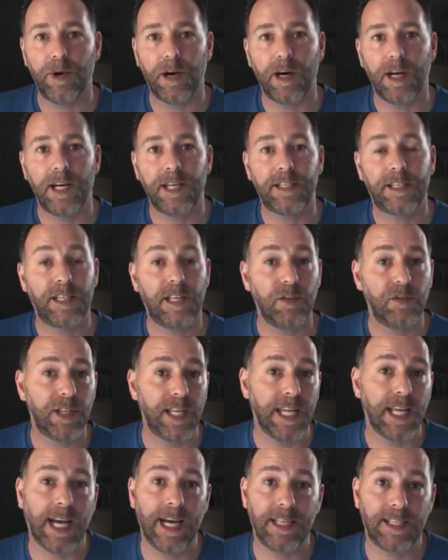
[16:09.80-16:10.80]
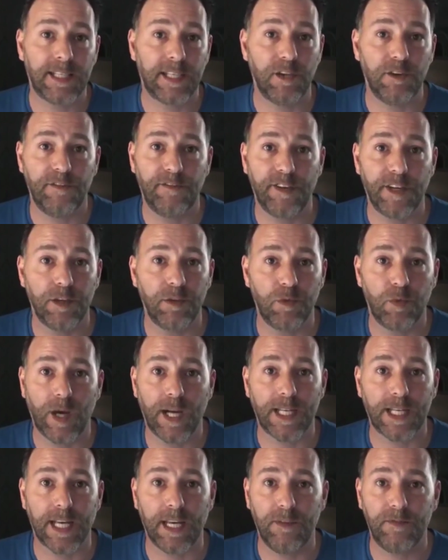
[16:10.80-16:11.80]
But it still ta- I still feel
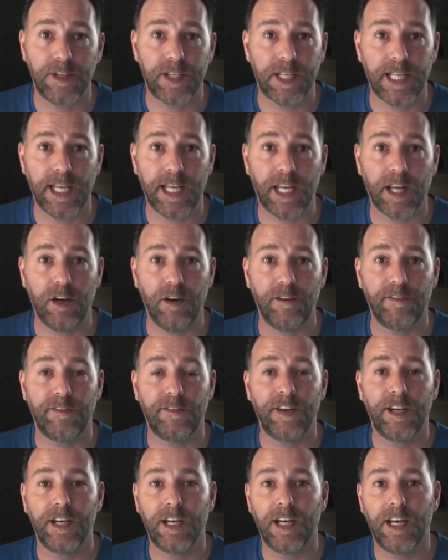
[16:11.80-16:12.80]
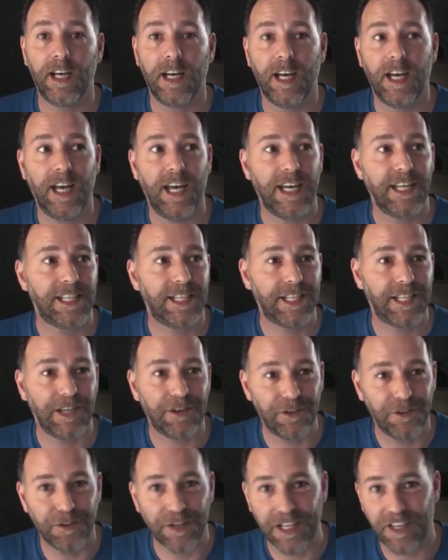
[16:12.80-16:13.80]
YDF is taken off. It's
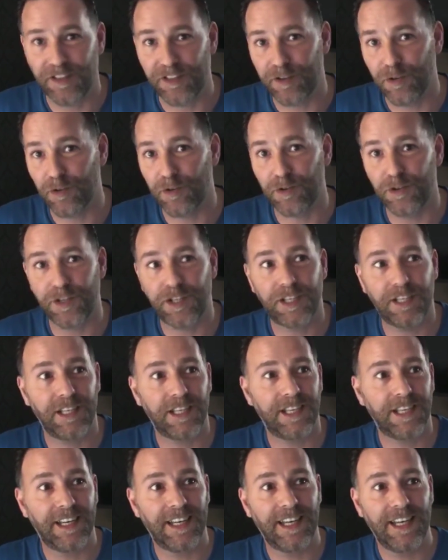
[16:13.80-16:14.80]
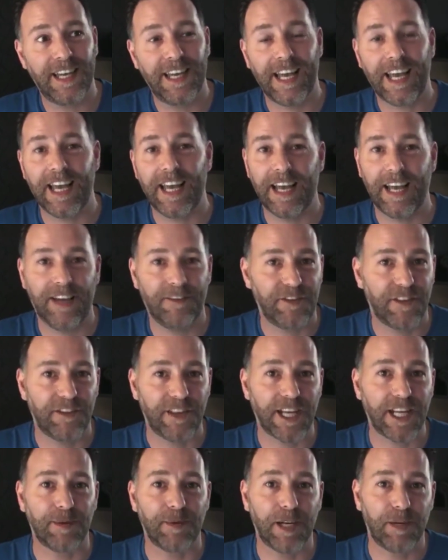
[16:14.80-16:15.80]
still those. Uh, if
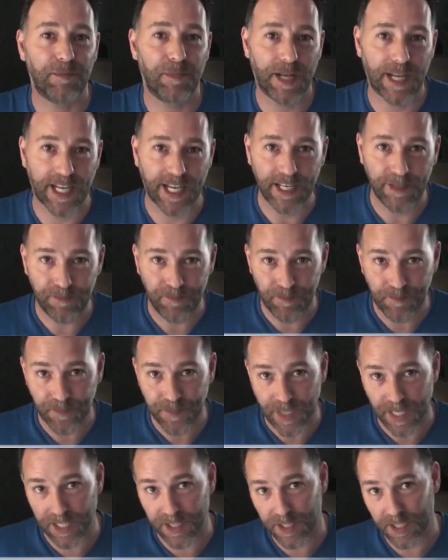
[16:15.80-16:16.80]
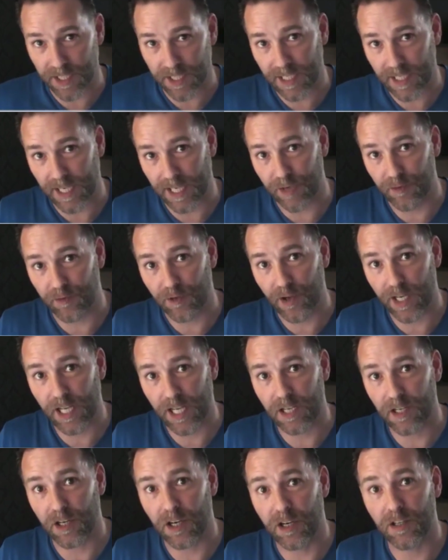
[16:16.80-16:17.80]
you think about a plane, it's just kind of
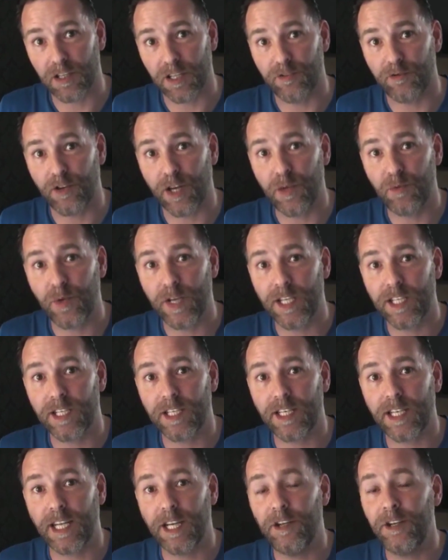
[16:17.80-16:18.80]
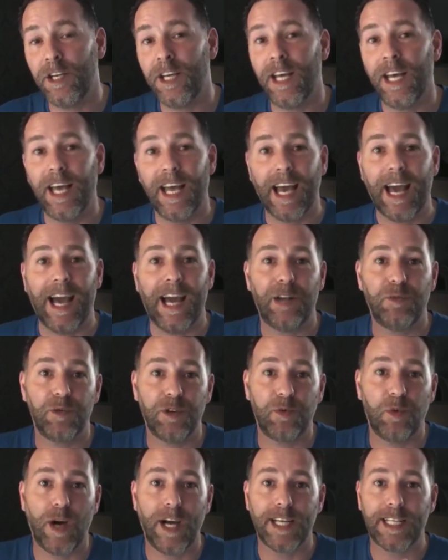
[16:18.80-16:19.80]
running along the runway just now. And
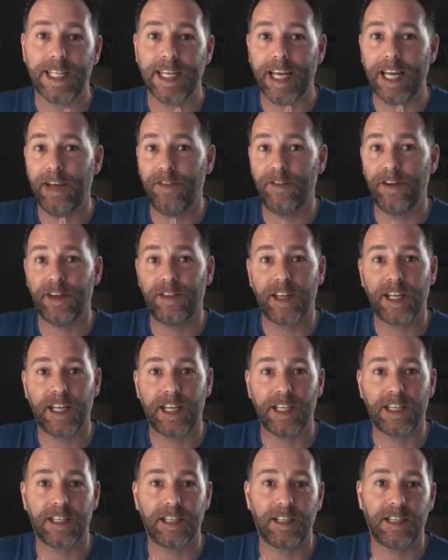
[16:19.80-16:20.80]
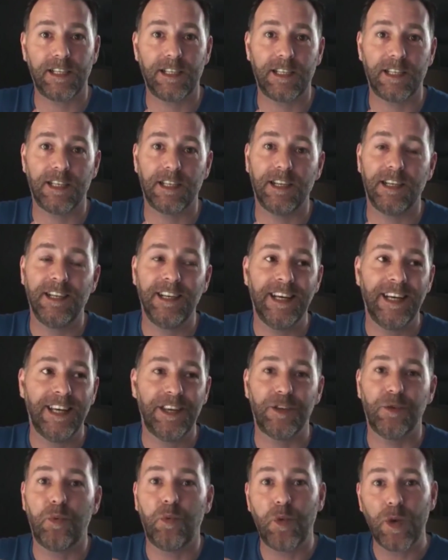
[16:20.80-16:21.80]
with YDF, I think it's just uh,
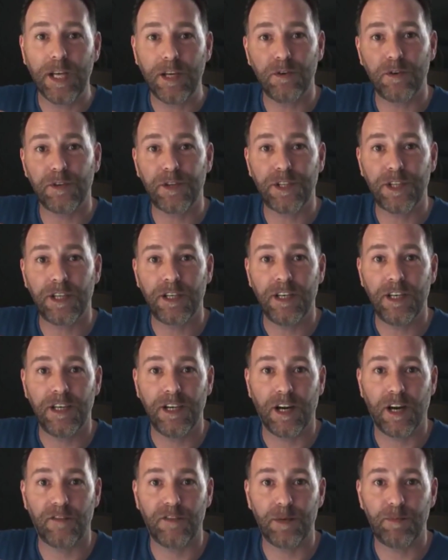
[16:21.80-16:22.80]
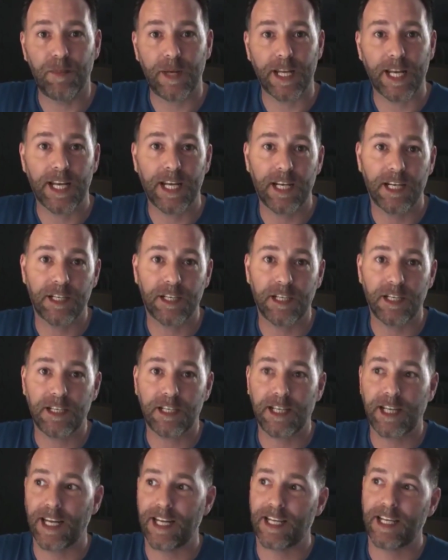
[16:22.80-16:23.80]
the wheels of the plane are
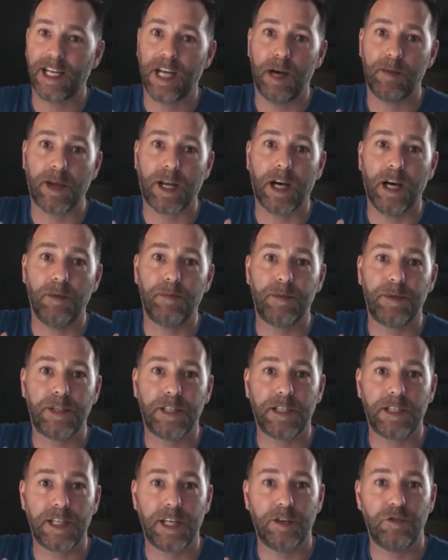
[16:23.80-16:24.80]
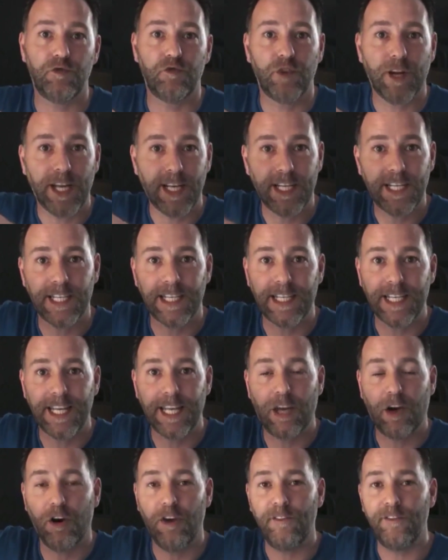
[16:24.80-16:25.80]
just kind of coming up just now, ready to
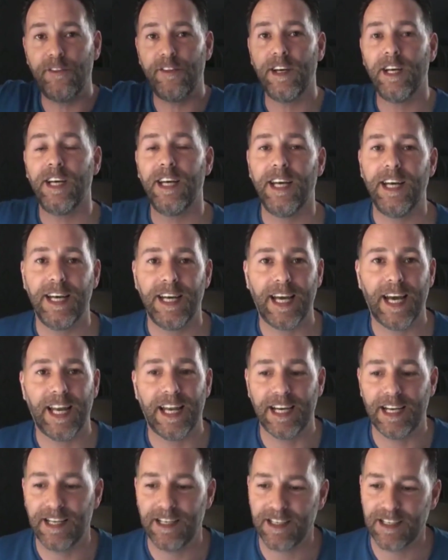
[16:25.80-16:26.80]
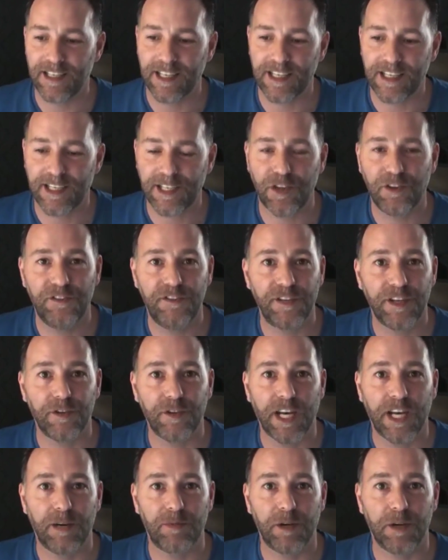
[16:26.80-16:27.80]
take off. And I, I still
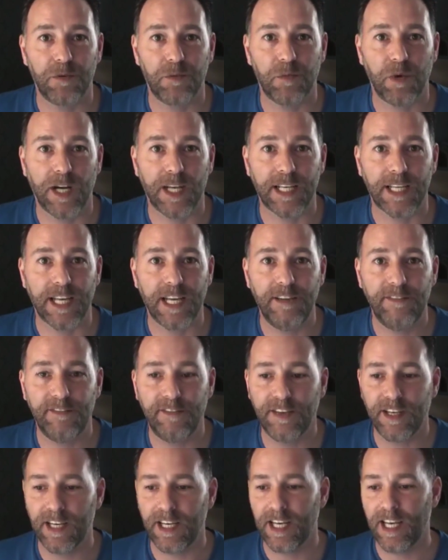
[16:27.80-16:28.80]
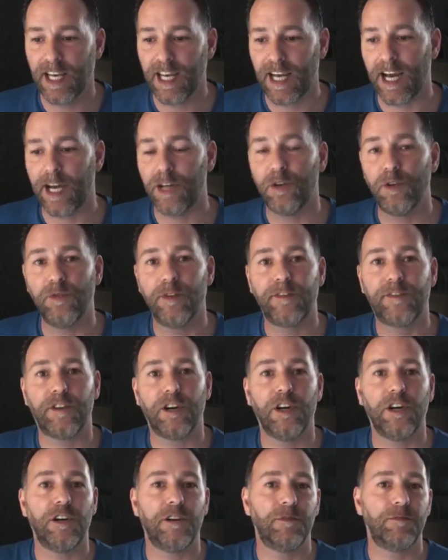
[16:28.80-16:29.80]
feel that about YDF. I know we've
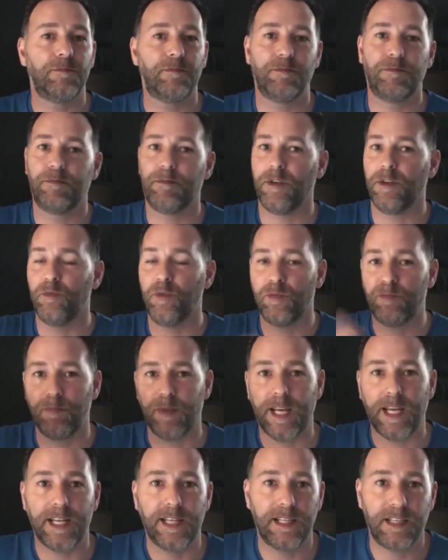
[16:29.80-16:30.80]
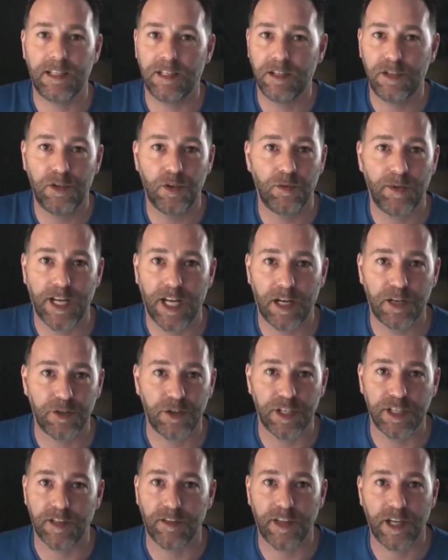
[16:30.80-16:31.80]
got we've made so many
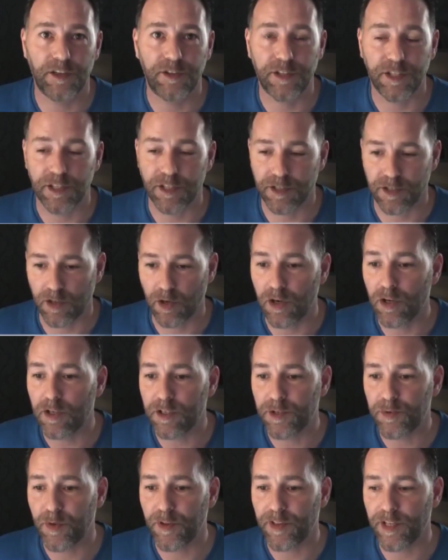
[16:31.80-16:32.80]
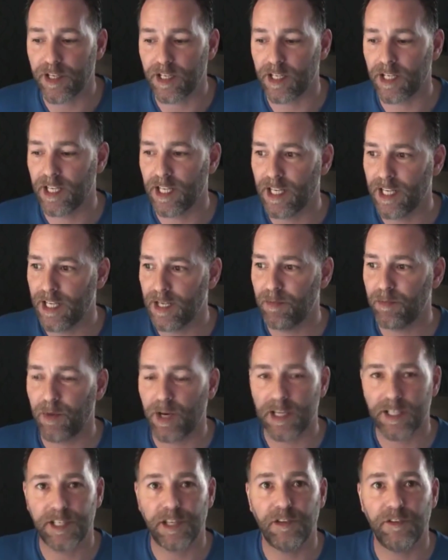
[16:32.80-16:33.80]
hundreds of thousands of dollars with it,
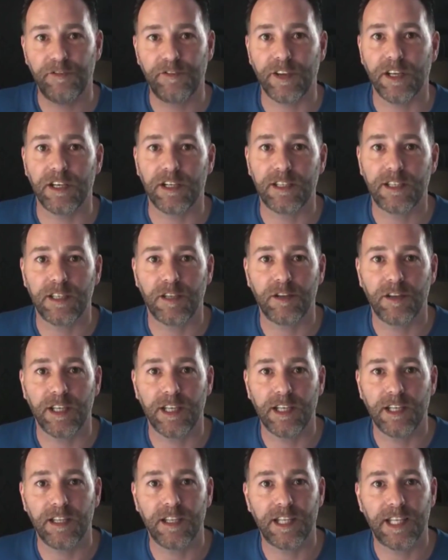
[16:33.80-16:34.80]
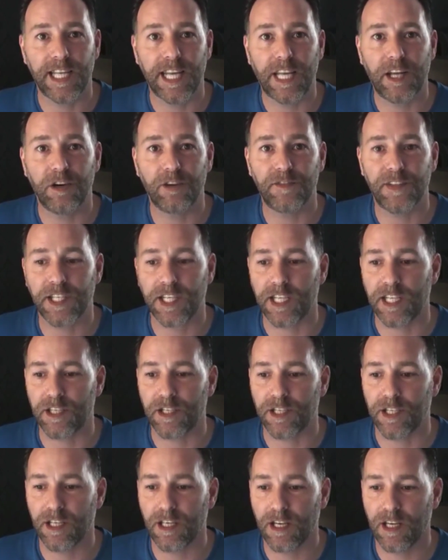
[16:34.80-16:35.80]
but I still feel it's on the, the takeoff
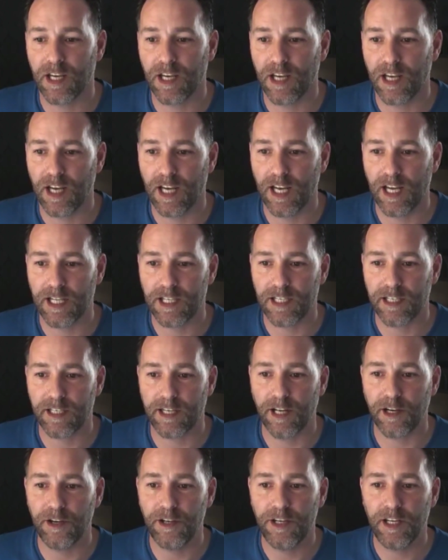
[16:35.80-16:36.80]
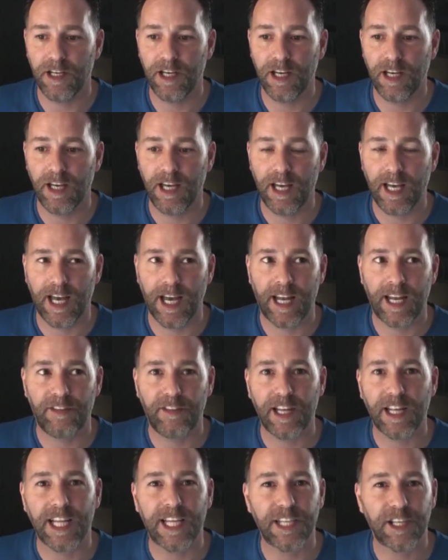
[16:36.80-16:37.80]
stage um, just now. And I
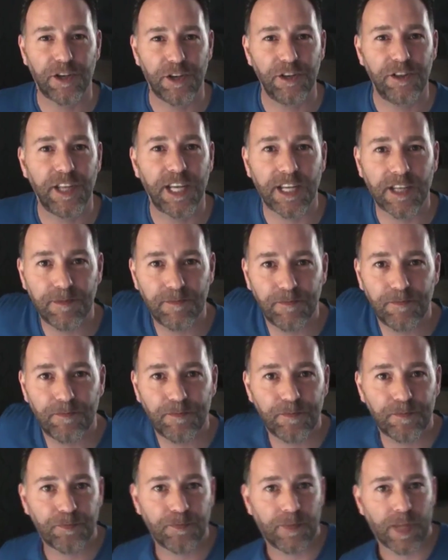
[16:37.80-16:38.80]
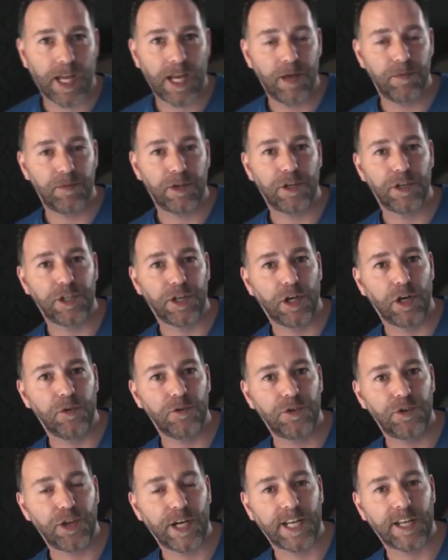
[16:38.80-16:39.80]
think that's a good thing um, because you're
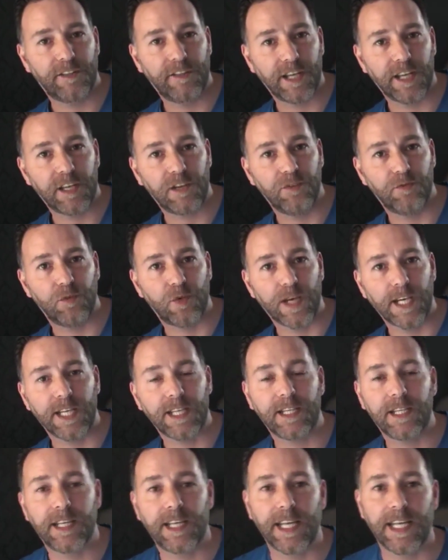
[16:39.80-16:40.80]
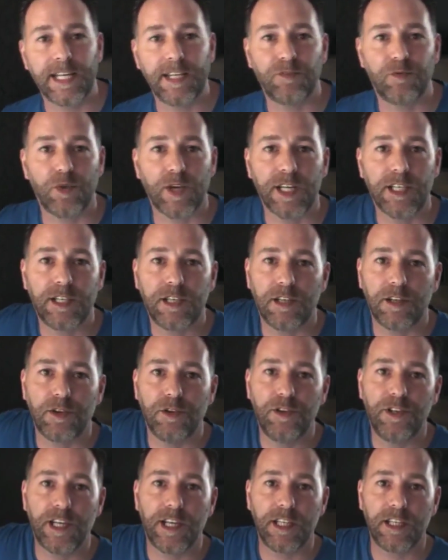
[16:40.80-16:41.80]
always trying to think of ways, creative ways to
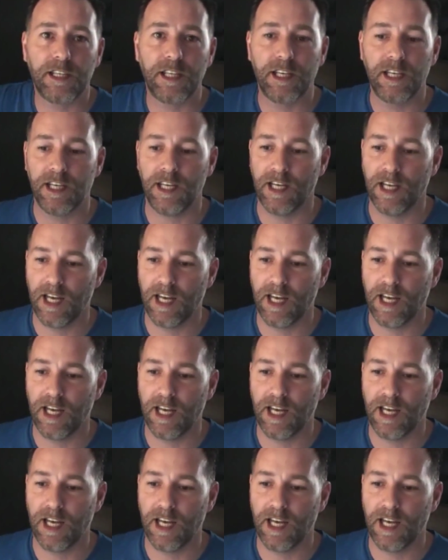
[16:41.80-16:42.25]
do things.